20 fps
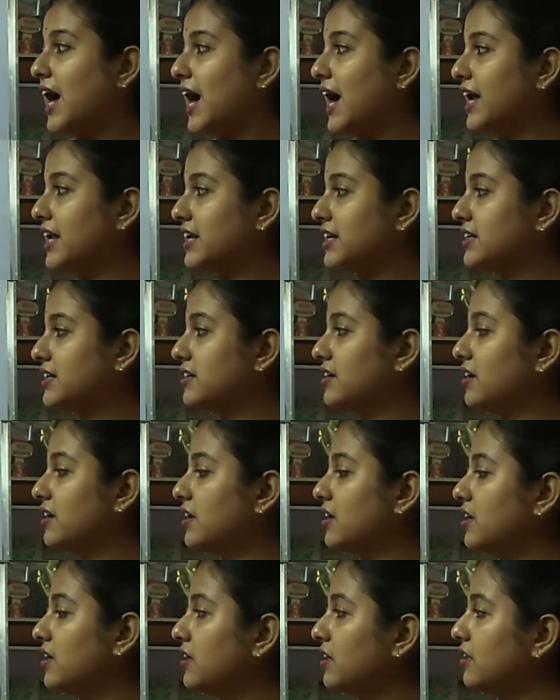And
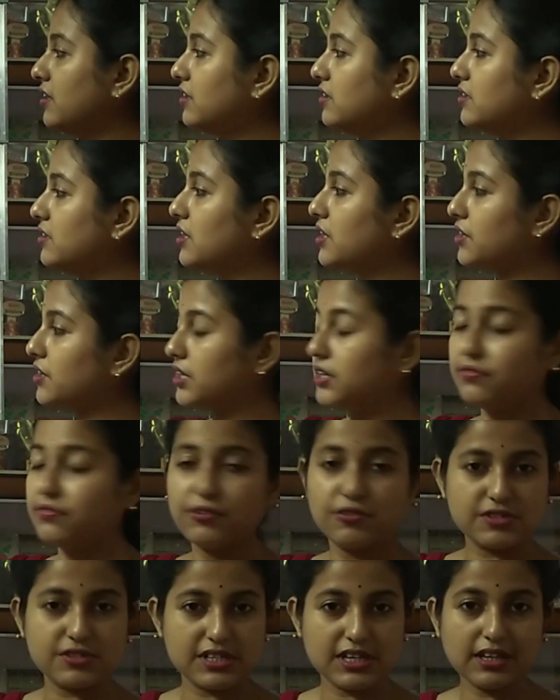here if
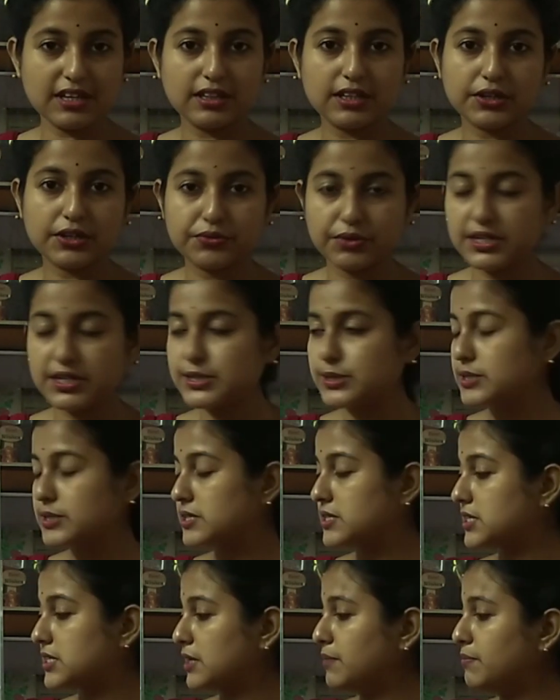you see the grid
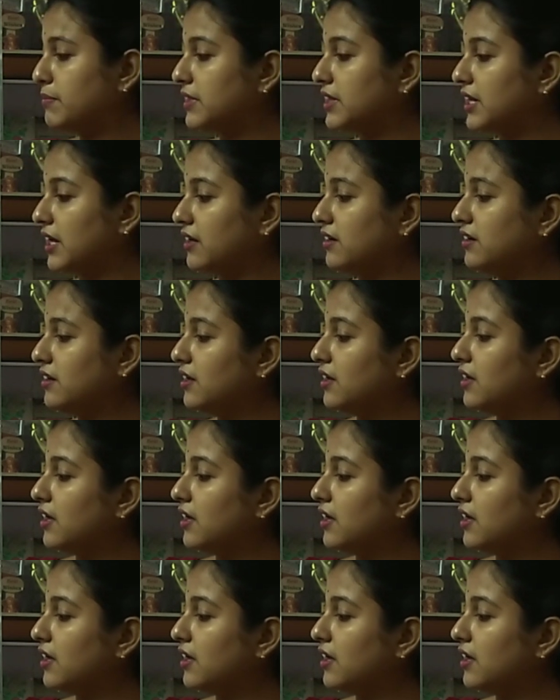system, then